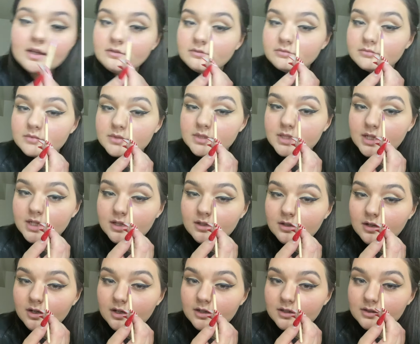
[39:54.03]
see,
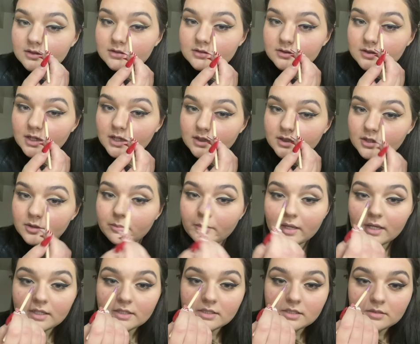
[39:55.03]
not too
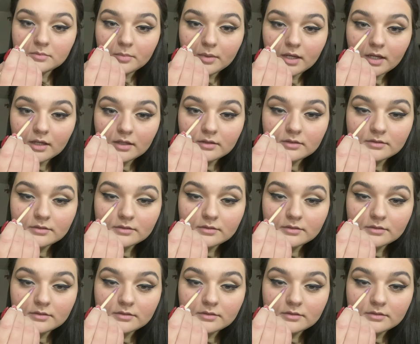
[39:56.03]
much, but